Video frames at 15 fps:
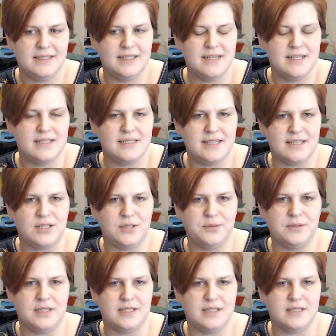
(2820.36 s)
to do
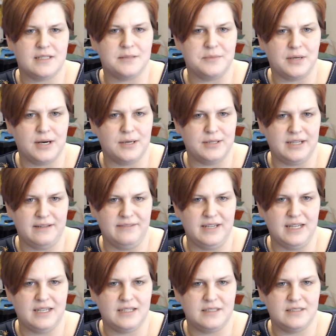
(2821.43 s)
one tomorrow
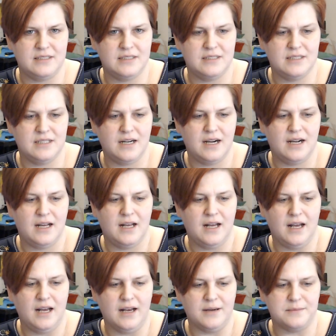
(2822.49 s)
evening
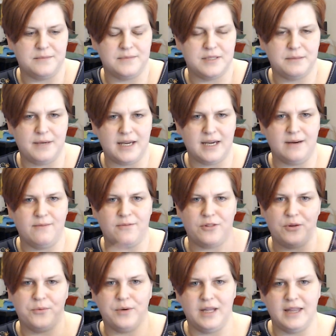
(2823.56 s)
to make up for the
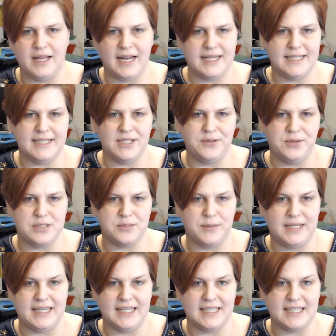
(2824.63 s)
one that I didn't do this
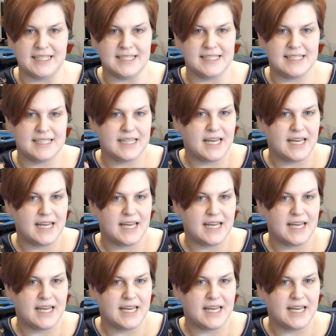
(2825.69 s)
weekend, because